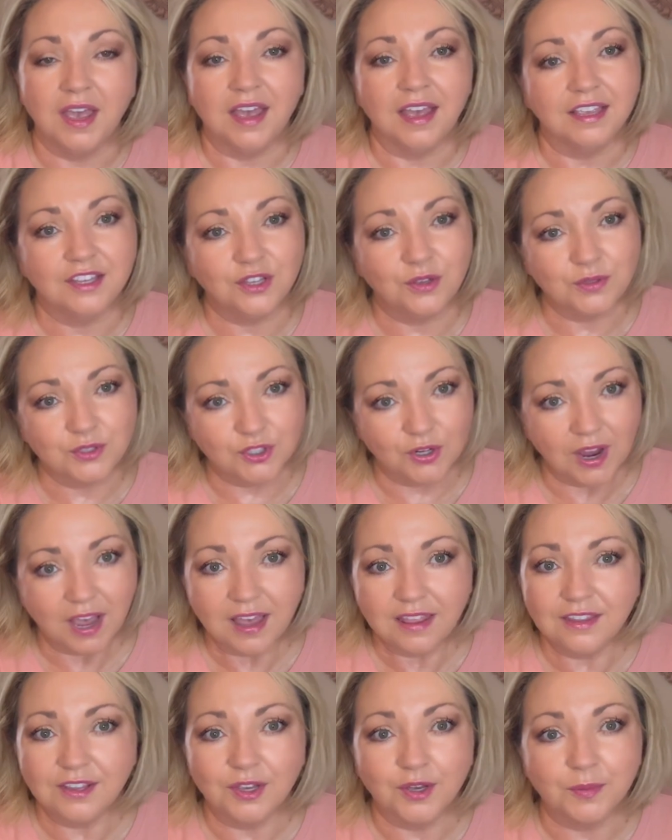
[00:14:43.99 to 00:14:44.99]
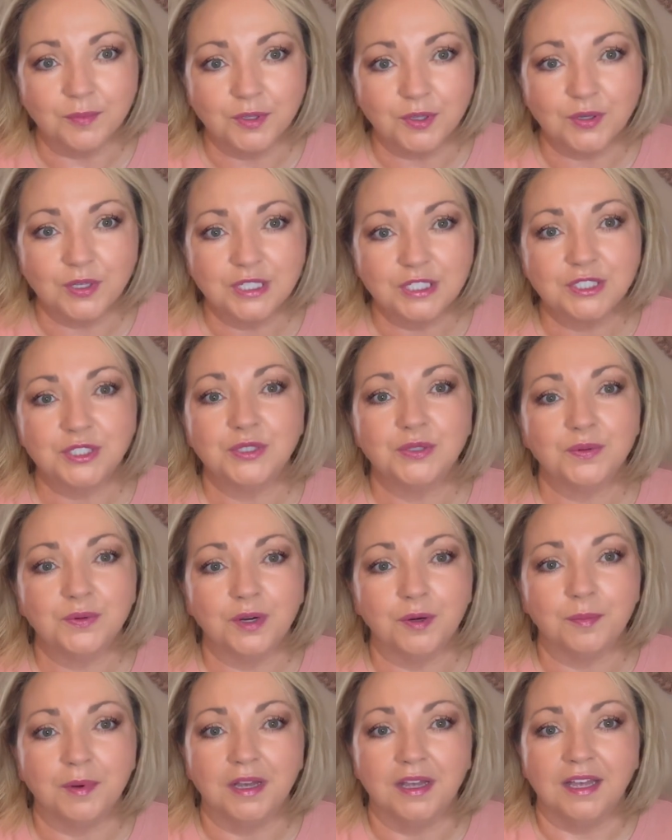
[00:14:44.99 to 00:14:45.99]
You try them, you can do
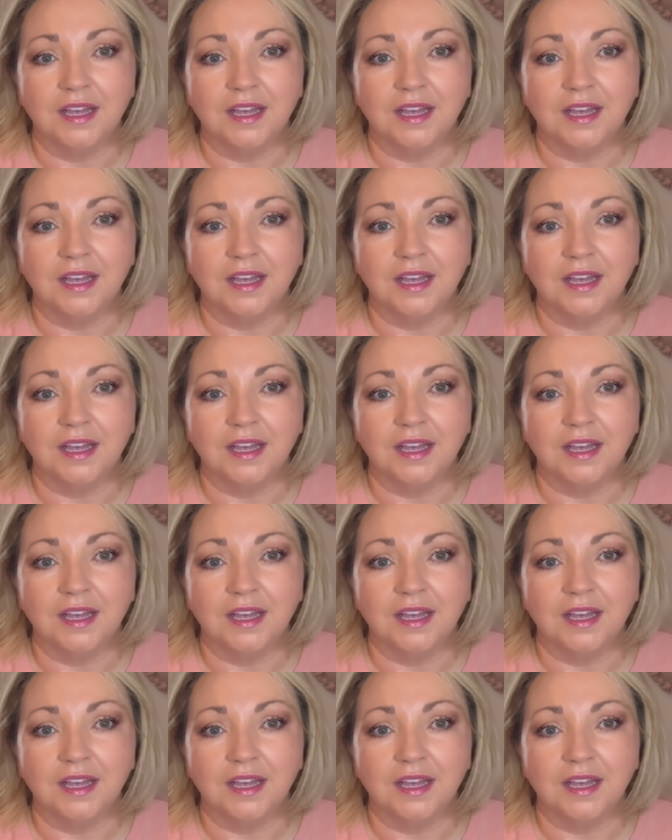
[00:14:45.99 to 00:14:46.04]
them.